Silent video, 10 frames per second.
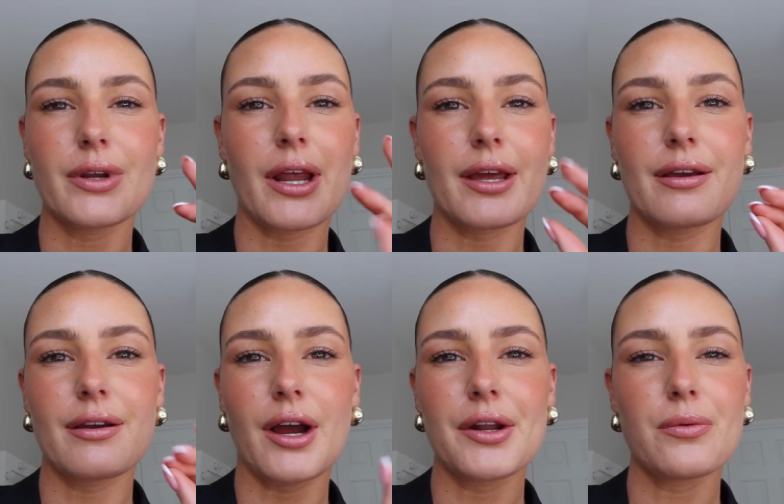Like,
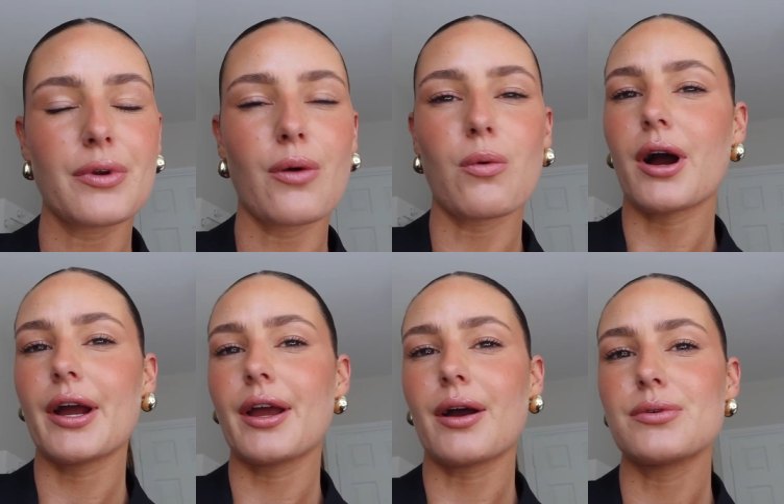I don't know
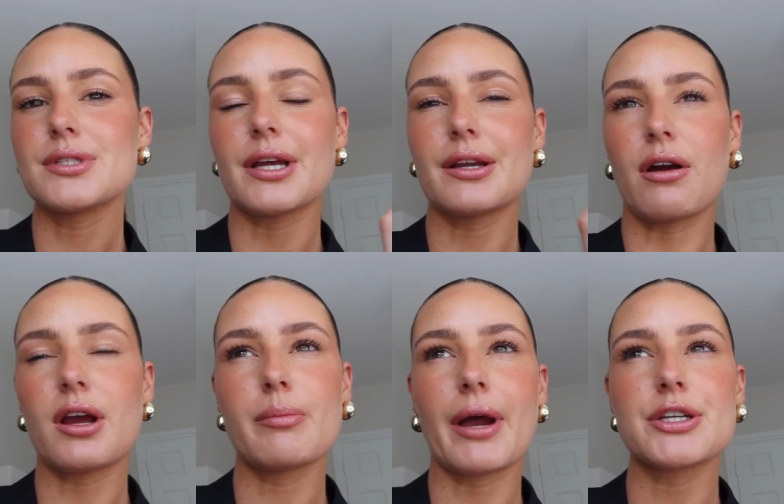why I was like
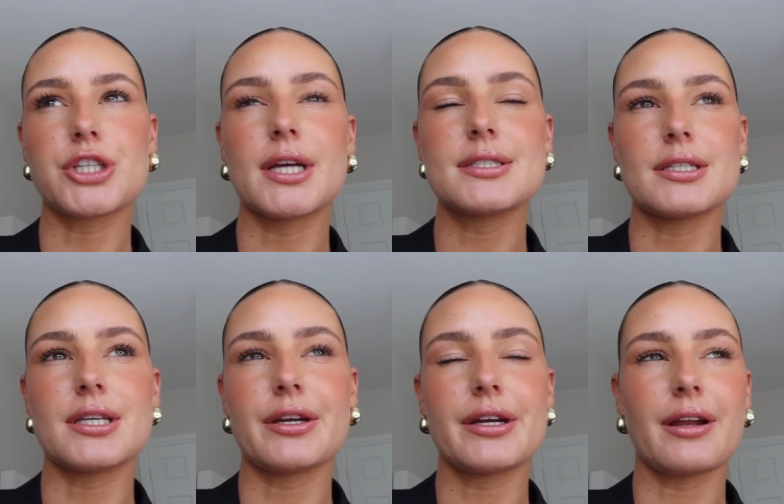knocking back drinks at
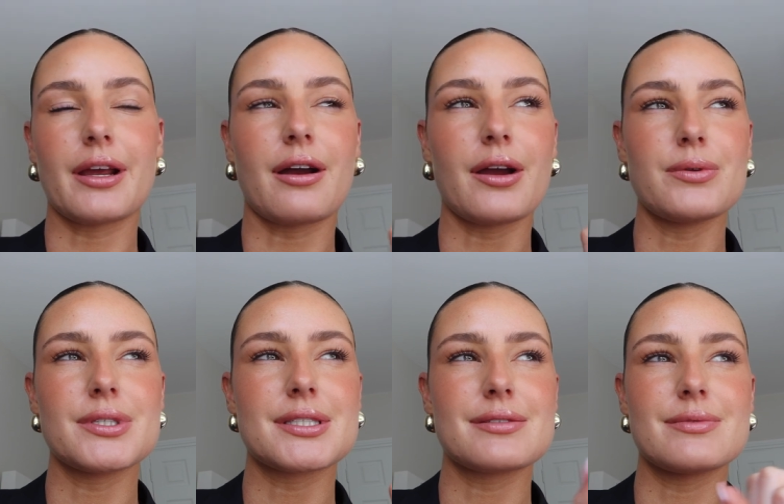dinner. Like I
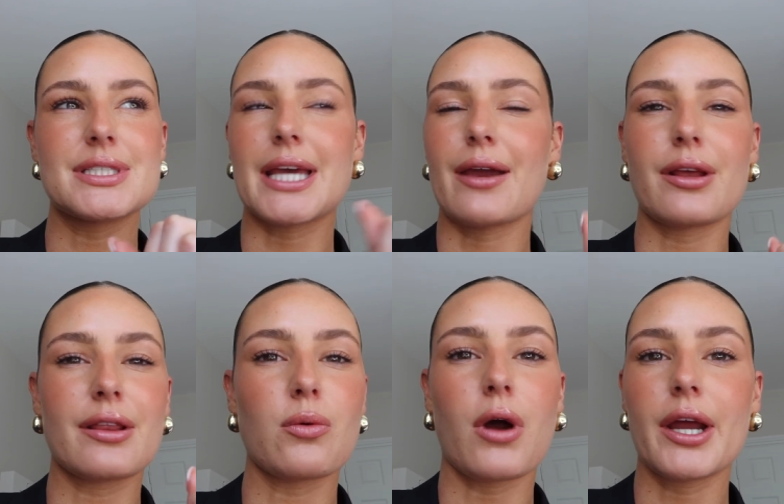was downing
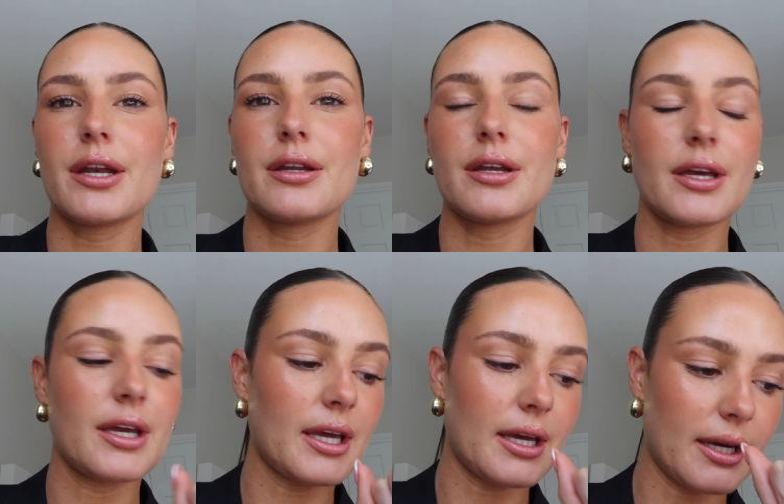the wine.
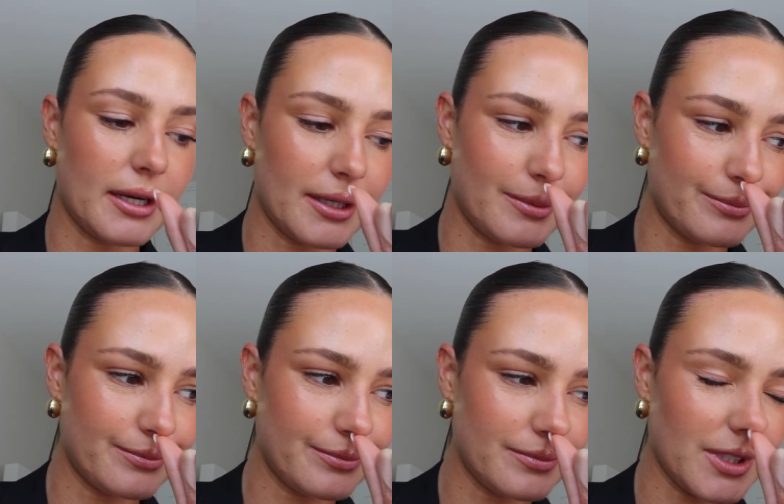
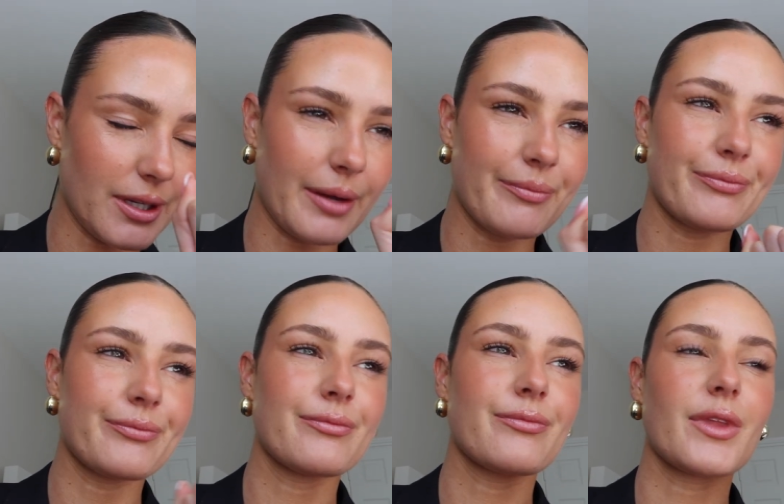Um, so yeah,
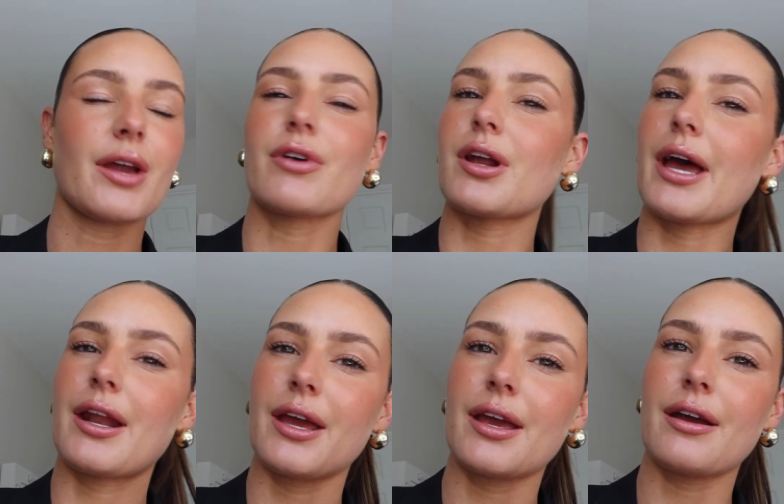I've got a
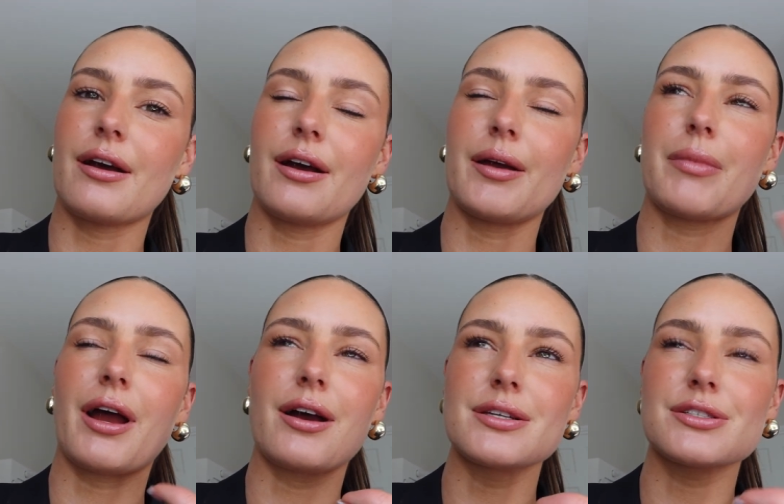headache. Uh,
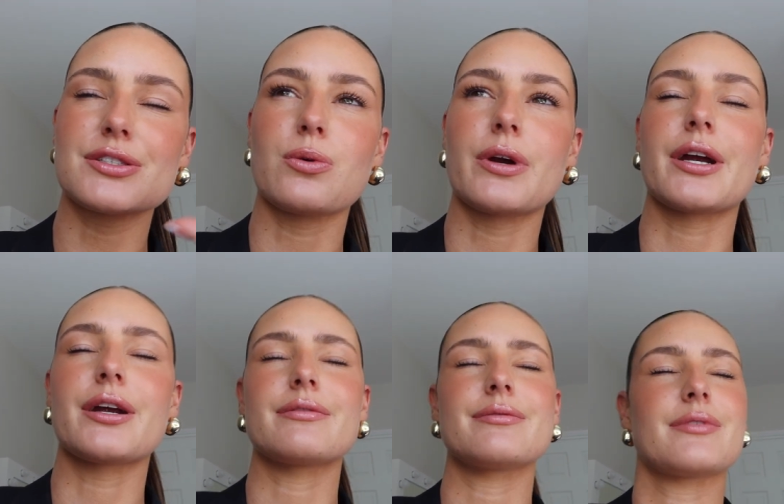my eyes are sore.
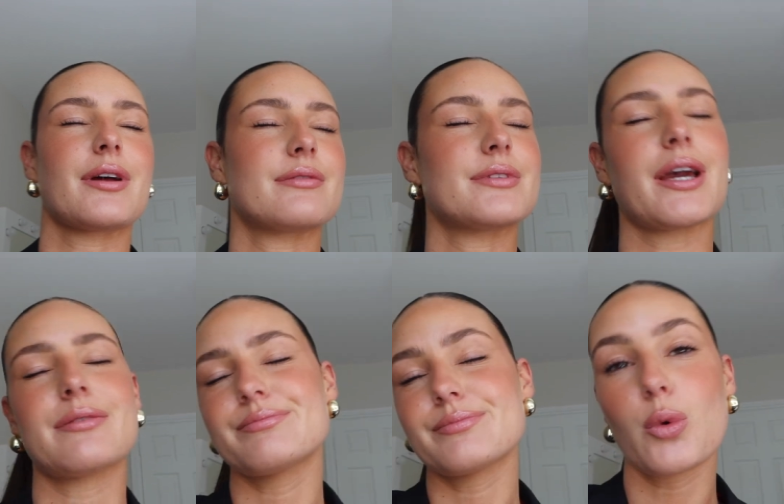Uh, yeah.
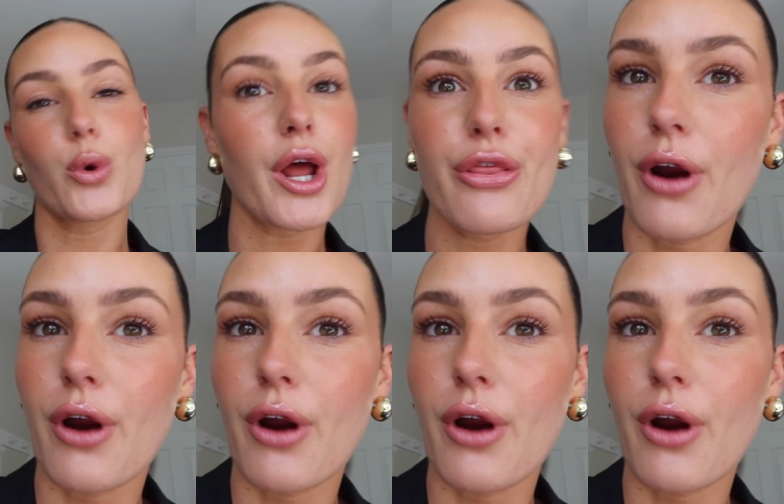We're not